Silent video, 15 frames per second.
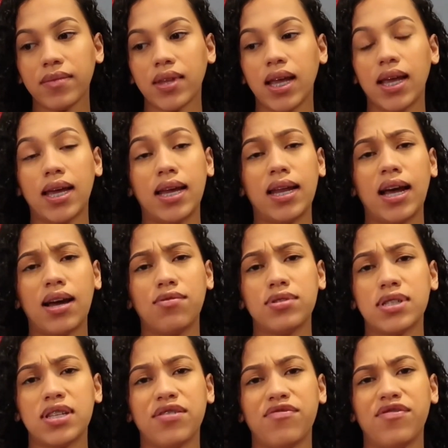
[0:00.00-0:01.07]
and I
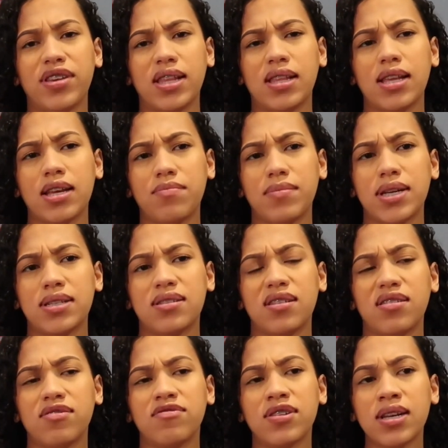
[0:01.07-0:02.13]
wasn't feeling like
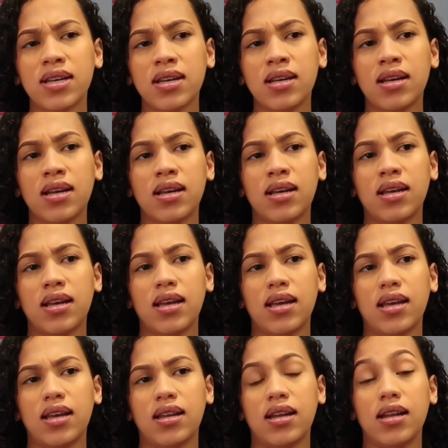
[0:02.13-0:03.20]
myself.
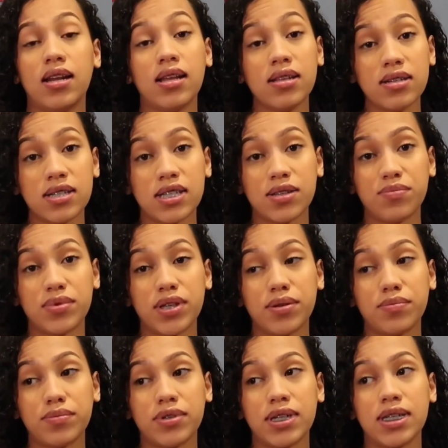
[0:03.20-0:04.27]
And another
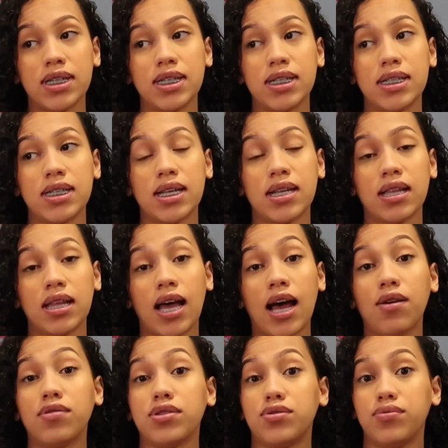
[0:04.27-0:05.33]
symptom was
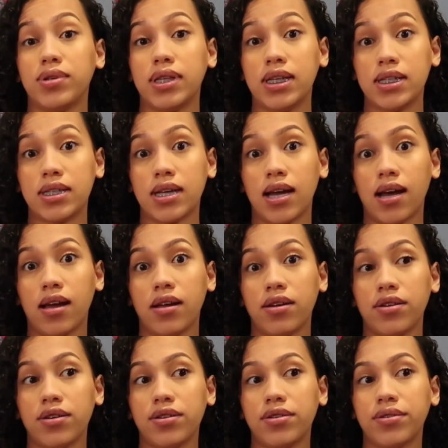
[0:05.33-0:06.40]
I was really
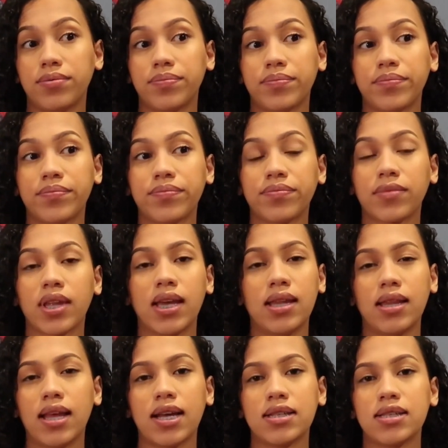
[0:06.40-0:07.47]
tired,
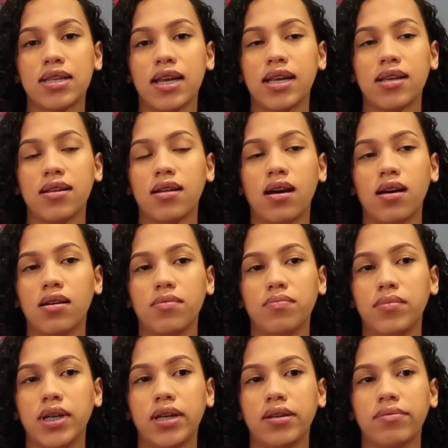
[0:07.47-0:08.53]
and that's like not
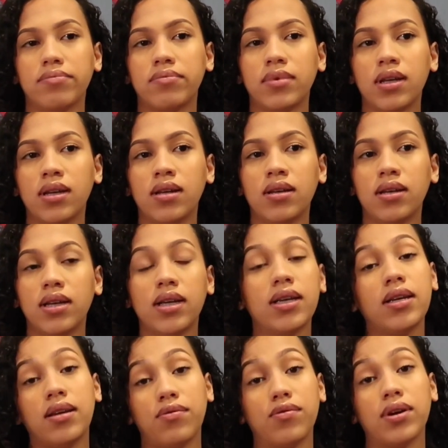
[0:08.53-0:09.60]
me.
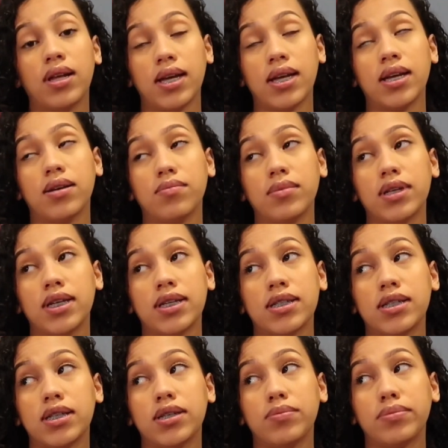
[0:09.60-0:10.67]
Well, I am
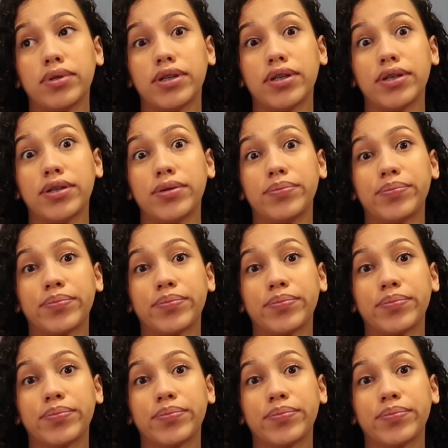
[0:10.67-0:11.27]
lazy, but